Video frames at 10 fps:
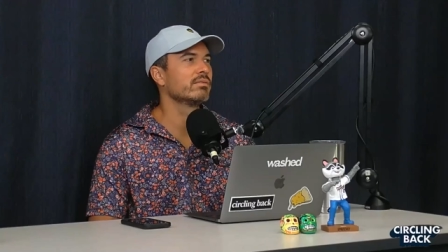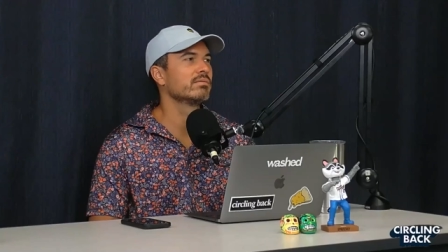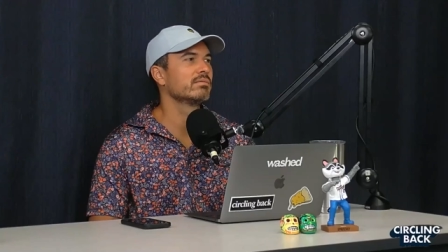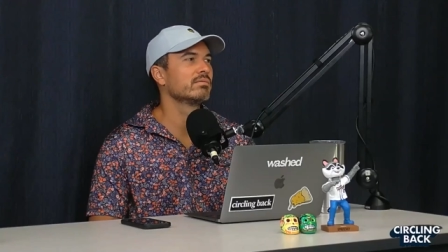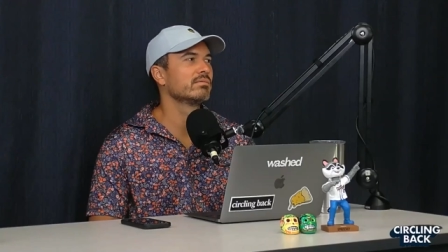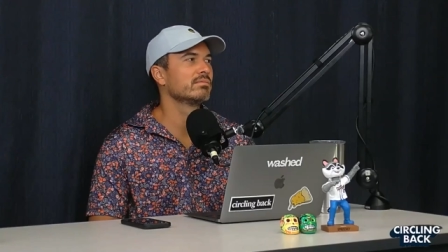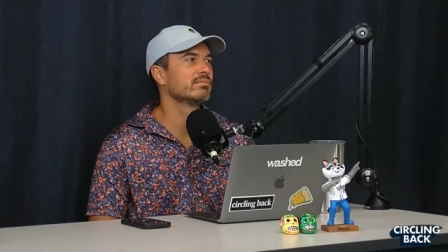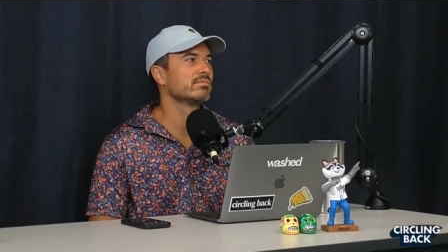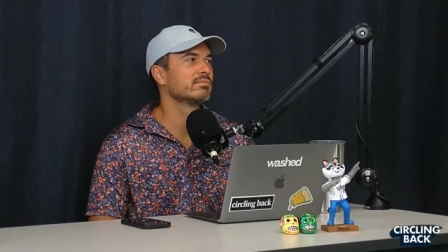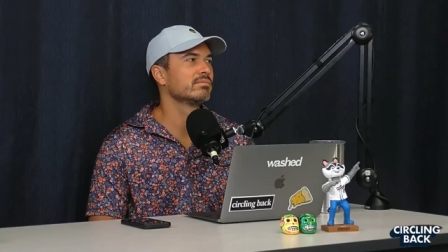Wear
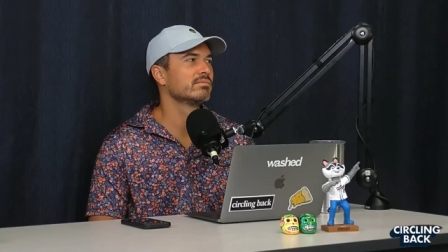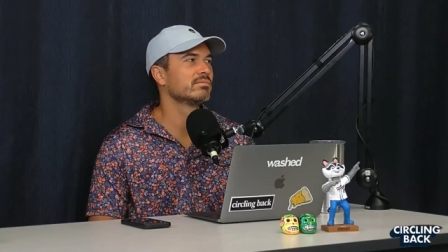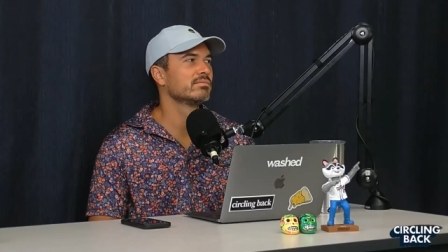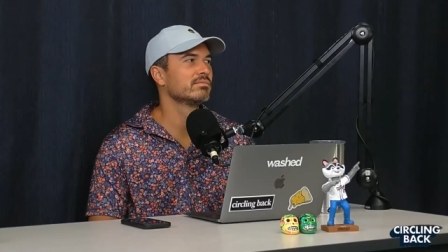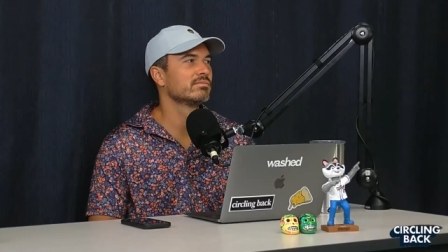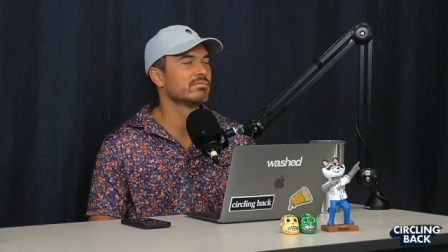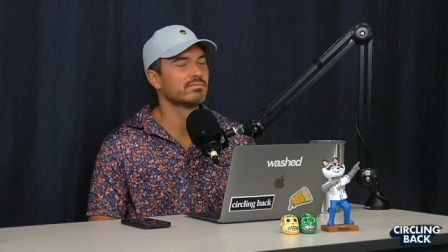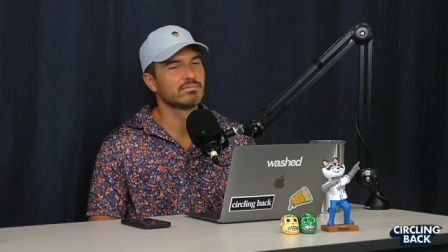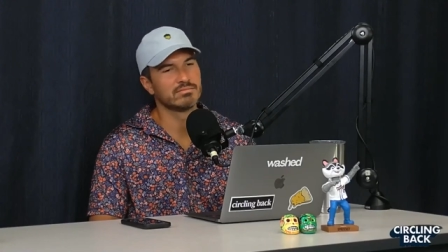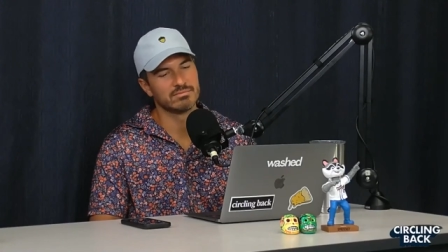whatever you feel comfortable
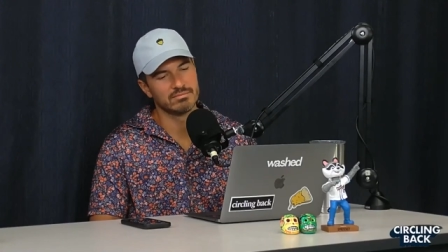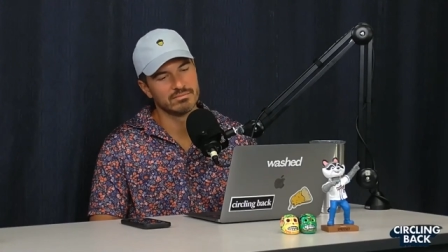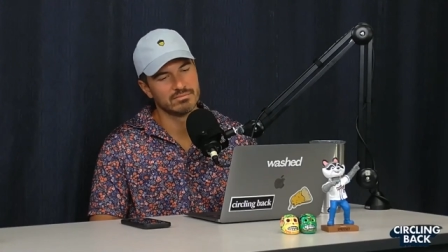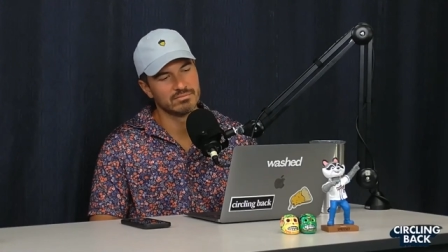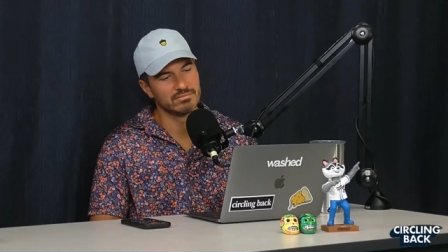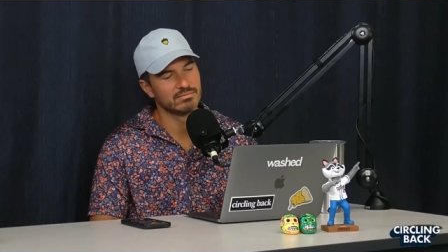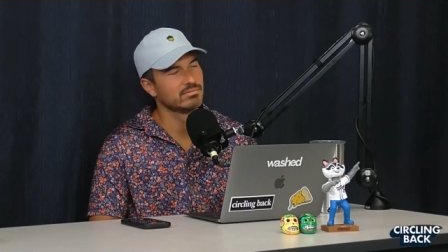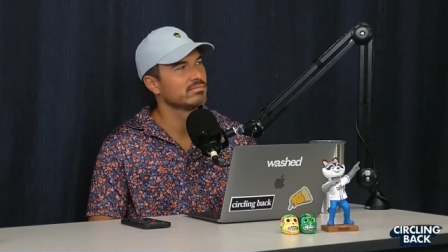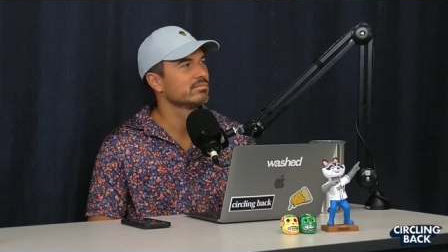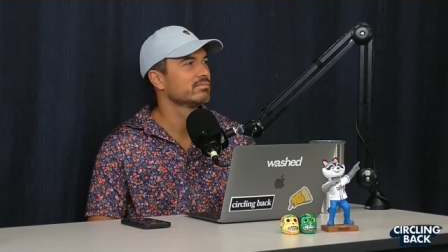jersey swapping, because
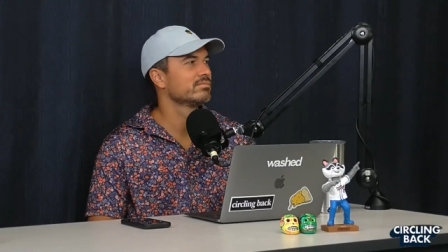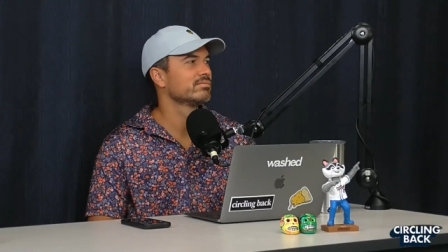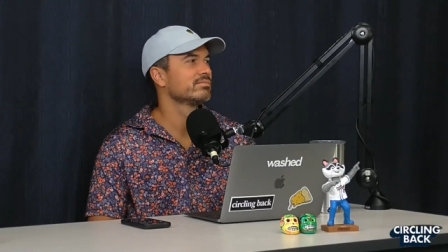I'm going to jersey